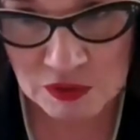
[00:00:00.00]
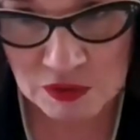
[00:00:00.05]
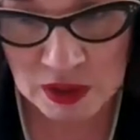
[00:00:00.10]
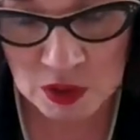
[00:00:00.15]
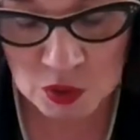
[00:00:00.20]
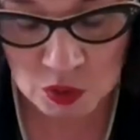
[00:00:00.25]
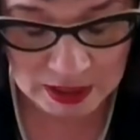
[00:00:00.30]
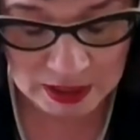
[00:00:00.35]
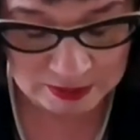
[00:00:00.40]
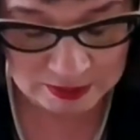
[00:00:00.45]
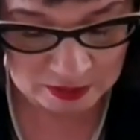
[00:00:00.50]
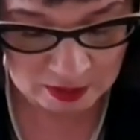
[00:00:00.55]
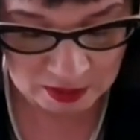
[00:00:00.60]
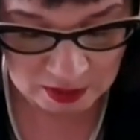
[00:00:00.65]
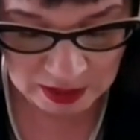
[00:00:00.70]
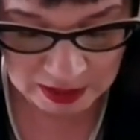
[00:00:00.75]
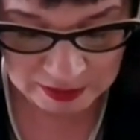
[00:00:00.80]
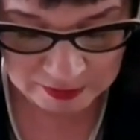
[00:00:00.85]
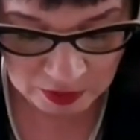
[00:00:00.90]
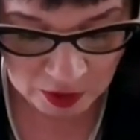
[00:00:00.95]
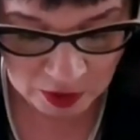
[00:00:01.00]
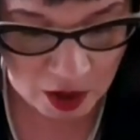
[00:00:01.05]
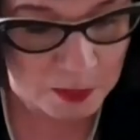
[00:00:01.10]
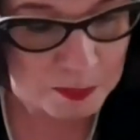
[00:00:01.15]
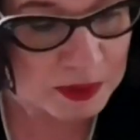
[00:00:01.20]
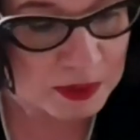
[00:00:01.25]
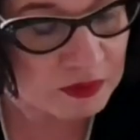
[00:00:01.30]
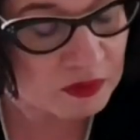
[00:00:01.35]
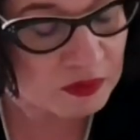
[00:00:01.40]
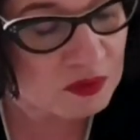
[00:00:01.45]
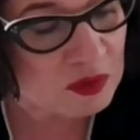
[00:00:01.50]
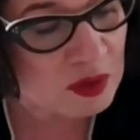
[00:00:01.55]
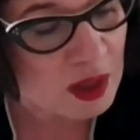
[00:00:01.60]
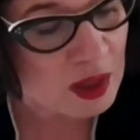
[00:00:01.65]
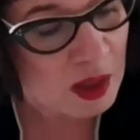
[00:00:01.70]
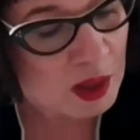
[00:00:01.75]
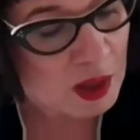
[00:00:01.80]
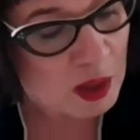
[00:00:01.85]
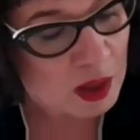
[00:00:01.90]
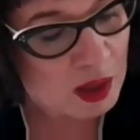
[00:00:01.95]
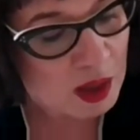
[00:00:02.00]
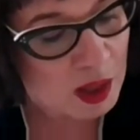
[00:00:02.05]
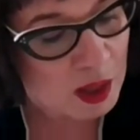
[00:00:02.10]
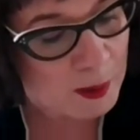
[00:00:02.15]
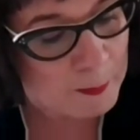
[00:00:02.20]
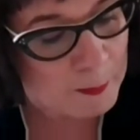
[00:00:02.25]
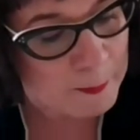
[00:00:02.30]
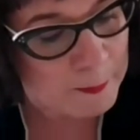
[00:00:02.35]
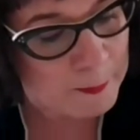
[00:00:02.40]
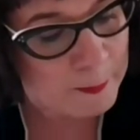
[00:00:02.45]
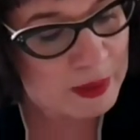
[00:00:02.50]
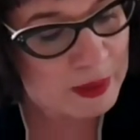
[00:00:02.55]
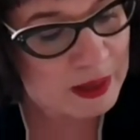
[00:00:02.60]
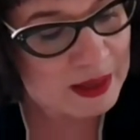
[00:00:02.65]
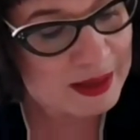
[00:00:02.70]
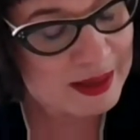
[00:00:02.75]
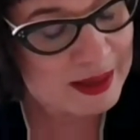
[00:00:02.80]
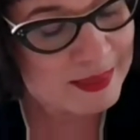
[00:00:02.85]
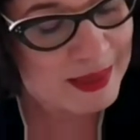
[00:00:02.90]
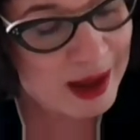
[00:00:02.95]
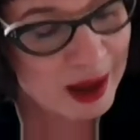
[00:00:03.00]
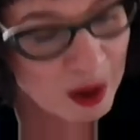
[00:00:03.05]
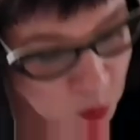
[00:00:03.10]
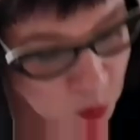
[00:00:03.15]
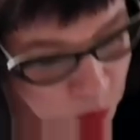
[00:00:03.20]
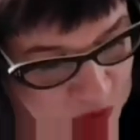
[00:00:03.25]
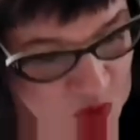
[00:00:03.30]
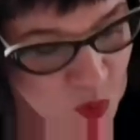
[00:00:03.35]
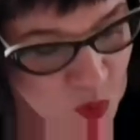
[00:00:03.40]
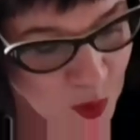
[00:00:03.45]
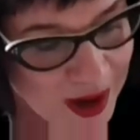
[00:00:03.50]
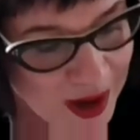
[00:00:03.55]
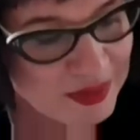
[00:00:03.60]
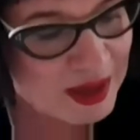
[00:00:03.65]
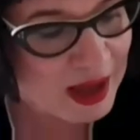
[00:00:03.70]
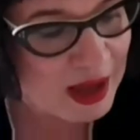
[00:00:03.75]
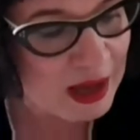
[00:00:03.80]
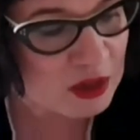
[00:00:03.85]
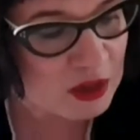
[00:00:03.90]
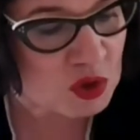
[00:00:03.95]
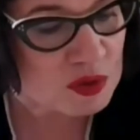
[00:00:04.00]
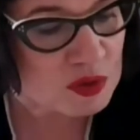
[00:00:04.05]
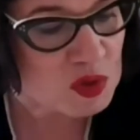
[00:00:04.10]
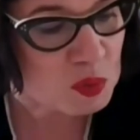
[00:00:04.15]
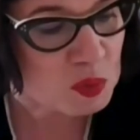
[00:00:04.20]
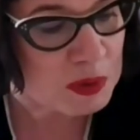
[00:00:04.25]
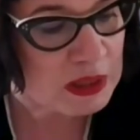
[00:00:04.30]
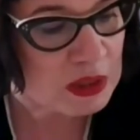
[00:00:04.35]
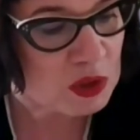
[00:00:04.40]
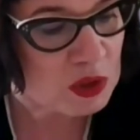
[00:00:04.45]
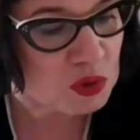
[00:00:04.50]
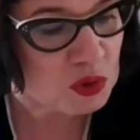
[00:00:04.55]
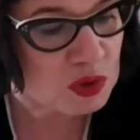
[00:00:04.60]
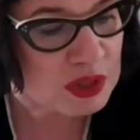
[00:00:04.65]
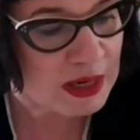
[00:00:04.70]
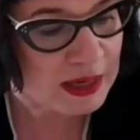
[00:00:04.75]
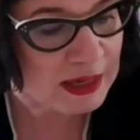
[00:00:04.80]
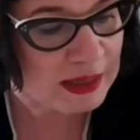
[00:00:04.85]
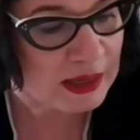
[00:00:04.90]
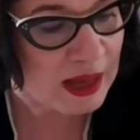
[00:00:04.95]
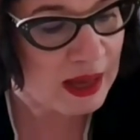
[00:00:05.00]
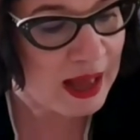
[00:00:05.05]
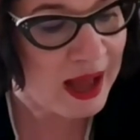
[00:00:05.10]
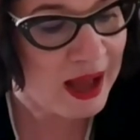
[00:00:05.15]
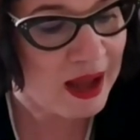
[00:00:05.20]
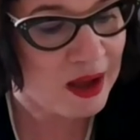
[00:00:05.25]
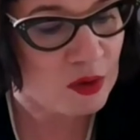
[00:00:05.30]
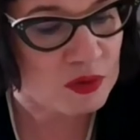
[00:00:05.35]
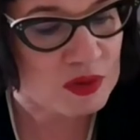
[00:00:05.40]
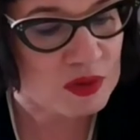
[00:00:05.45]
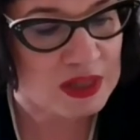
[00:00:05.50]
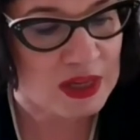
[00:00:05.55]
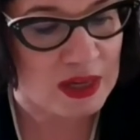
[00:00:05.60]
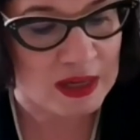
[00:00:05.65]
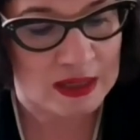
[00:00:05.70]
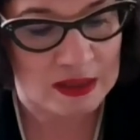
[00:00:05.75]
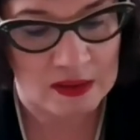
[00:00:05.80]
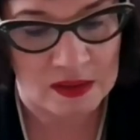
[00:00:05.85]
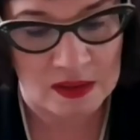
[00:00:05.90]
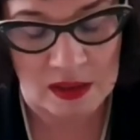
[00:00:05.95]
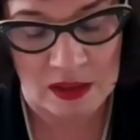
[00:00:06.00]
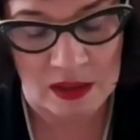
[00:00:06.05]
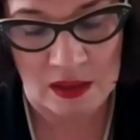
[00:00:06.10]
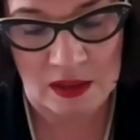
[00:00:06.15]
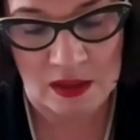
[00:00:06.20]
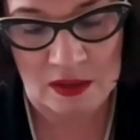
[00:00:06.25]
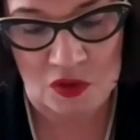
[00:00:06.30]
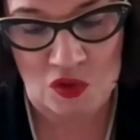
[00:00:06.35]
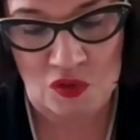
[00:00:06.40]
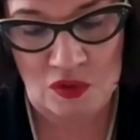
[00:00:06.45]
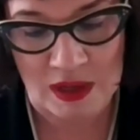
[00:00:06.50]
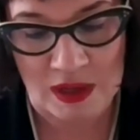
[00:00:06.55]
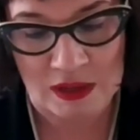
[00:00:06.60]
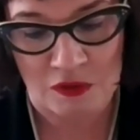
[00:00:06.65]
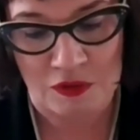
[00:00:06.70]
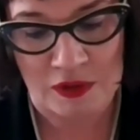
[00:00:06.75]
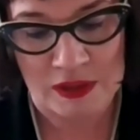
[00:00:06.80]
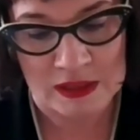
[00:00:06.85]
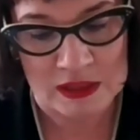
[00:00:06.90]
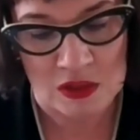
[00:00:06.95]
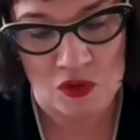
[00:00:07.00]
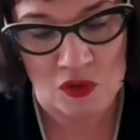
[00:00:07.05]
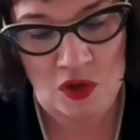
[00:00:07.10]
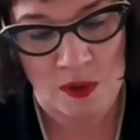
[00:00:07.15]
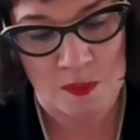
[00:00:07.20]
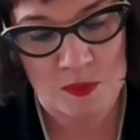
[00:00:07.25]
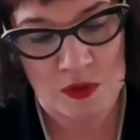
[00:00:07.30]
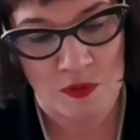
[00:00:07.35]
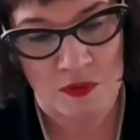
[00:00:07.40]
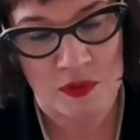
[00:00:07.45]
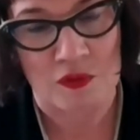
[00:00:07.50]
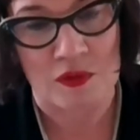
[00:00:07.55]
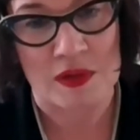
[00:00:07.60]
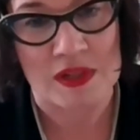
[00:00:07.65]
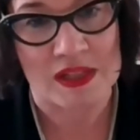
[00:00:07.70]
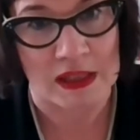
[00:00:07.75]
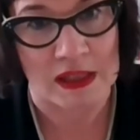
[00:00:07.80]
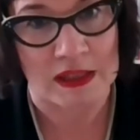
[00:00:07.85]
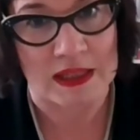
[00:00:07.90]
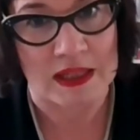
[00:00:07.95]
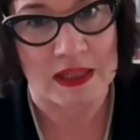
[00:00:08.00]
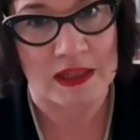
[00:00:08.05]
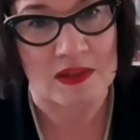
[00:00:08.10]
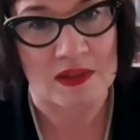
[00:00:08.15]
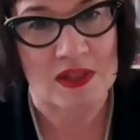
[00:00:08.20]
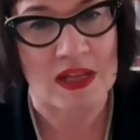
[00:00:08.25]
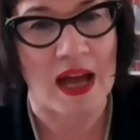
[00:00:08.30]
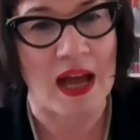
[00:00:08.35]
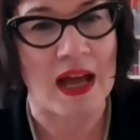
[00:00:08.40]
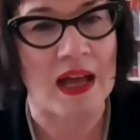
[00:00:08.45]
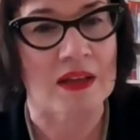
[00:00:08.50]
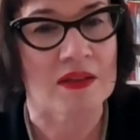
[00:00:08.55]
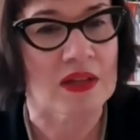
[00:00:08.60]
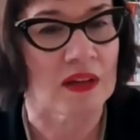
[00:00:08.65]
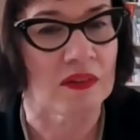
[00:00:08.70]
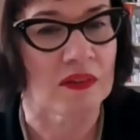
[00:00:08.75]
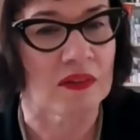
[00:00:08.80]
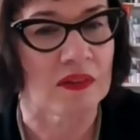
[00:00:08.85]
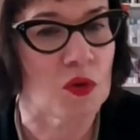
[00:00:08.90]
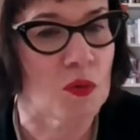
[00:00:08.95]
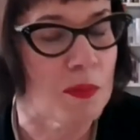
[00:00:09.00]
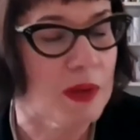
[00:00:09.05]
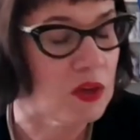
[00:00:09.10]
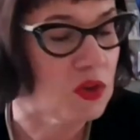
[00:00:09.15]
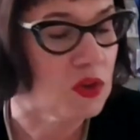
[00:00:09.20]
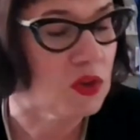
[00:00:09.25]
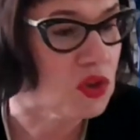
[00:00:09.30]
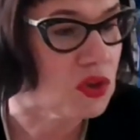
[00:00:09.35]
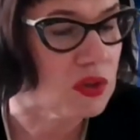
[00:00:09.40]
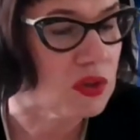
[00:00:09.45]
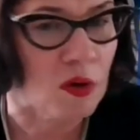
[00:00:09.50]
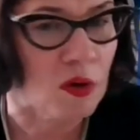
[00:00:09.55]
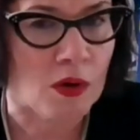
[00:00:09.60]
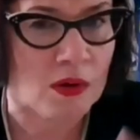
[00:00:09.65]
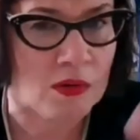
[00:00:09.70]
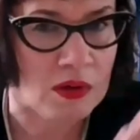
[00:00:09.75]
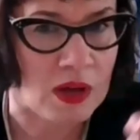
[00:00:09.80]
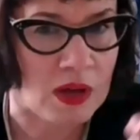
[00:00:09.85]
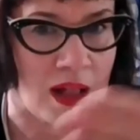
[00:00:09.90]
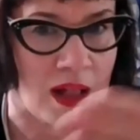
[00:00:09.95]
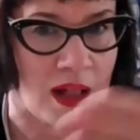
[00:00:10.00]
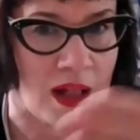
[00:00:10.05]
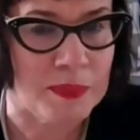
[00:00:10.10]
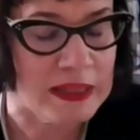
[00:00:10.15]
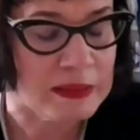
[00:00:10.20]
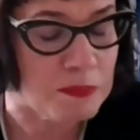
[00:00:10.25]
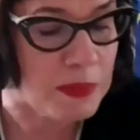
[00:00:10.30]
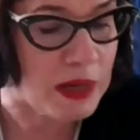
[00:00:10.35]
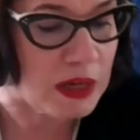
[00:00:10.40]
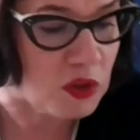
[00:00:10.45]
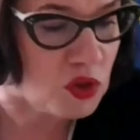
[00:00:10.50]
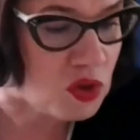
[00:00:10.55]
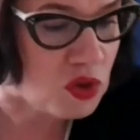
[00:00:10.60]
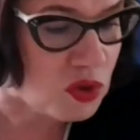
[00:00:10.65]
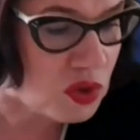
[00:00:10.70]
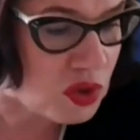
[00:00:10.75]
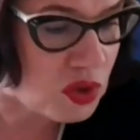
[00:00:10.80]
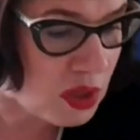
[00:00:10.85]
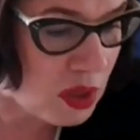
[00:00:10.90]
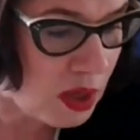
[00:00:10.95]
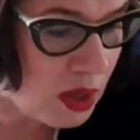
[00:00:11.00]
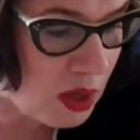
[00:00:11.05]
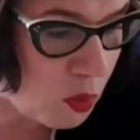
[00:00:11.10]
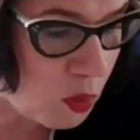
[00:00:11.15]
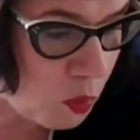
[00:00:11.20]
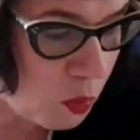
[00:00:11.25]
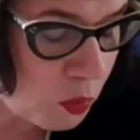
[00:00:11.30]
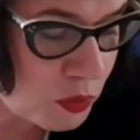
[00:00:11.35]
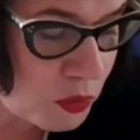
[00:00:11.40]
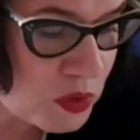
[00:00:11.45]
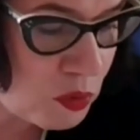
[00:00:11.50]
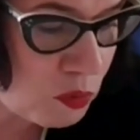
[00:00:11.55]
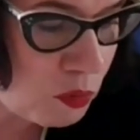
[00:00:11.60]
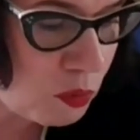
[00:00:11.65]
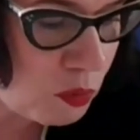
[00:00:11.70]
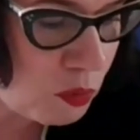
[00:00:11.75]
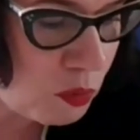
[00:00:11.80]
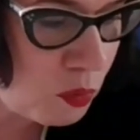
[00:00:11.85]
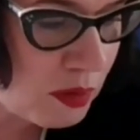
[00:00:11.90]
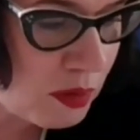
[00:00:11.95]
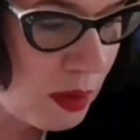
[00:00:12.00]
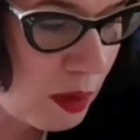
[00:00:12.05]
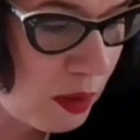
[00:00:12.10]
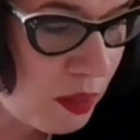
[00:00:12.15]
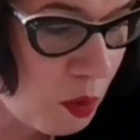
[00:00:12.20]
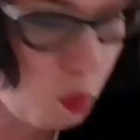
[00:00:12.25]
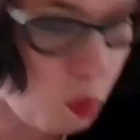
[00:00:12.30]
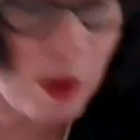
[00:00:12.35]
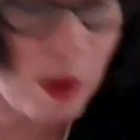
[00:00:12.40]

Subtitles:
if I look at the comments, there are also other actions we need to take outside the trade field in terms of the resilience. And I think you mentioned, or Carl Bildt mentioned, also the